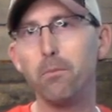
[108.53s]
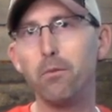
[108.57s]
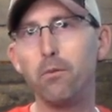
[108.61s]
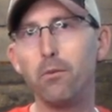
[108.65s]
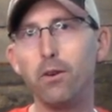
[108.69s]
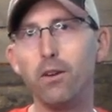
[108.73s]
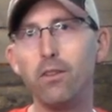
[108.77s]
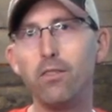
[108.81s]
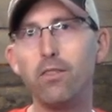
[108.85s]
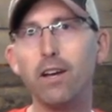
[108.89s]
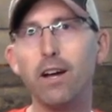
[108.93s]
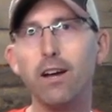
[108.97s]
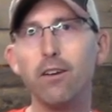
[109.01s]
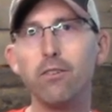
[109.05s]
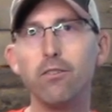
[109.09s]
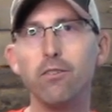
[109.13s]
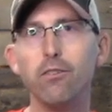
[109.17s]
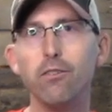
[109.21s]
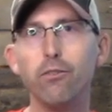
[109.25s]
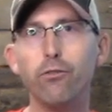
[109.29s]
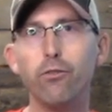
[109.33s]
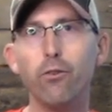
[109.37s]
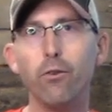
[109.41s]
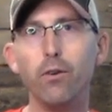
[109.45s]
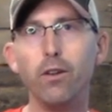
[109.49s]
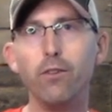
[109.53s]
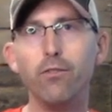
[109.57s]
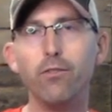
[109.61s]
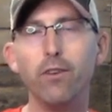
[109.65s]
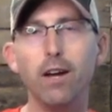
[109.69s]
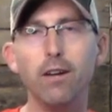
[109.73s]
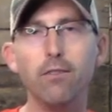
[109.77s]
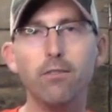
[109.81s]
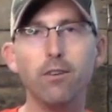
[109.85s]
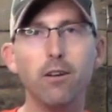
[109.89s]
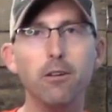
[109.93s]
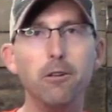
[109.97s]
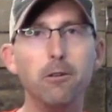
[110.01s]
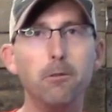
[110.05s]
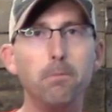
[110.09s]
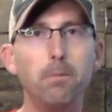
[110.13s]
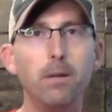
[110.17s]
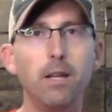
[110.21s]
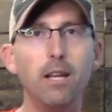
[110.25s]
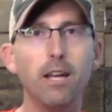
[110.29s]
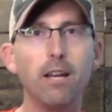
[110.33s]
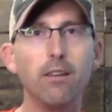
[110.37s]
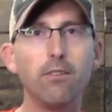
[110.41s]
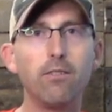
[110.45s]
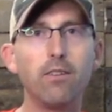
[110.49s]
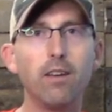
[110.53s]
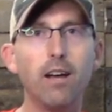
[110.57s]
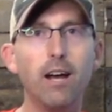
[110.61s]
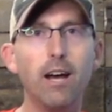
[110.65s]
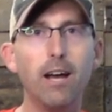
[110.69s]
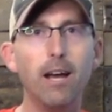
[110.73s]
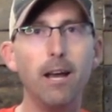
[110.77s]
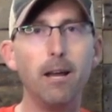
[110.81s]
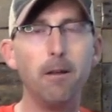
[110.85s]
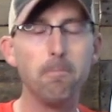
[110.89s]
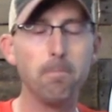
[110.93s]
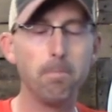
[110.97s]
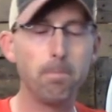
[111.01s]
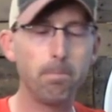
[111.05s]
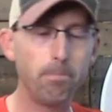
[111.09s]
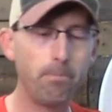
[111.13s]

3,000 to 4,500 PSI,